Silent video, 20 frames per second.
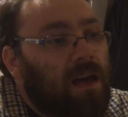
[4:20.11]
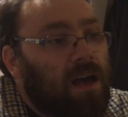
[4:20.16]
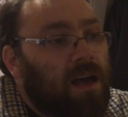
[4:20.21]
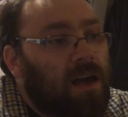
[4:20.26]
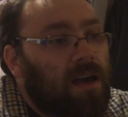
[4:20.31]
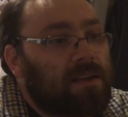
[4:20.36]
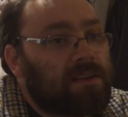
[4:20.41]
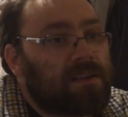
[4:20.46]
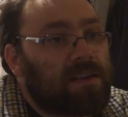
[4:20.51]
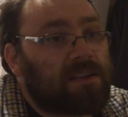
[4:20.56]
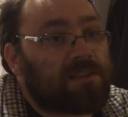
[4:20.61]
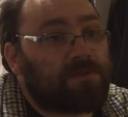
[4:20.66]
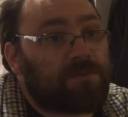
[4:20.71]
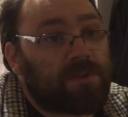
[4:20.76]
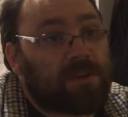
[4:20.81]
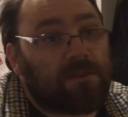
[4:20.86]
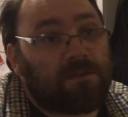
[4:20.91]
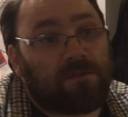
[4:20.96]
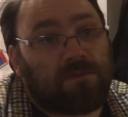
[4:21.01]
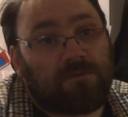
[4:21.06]
and as we
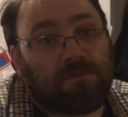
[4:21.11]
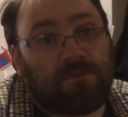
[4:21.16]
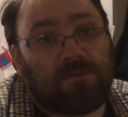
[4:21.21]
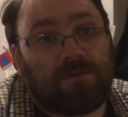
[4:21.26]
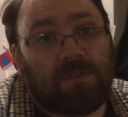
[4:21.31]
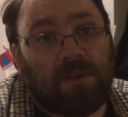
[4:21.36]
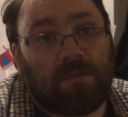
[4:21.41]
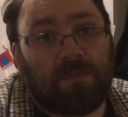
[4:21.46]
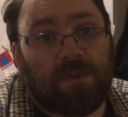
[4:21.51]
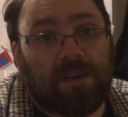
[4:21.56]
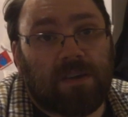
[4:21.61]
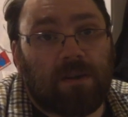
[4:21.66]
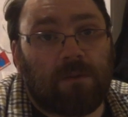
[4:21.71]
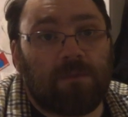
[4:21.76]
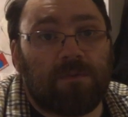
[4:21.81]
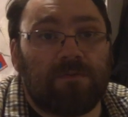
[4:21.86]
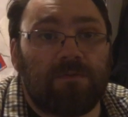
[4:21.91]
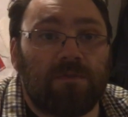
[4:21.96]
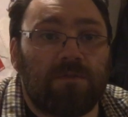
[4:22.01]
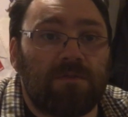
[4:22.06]
go through they pick up
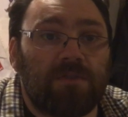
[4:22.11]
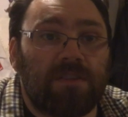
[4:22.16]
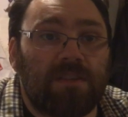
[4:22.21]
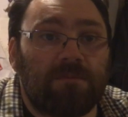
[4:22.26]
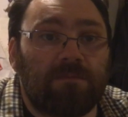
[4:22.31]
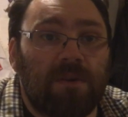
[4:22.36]
a few team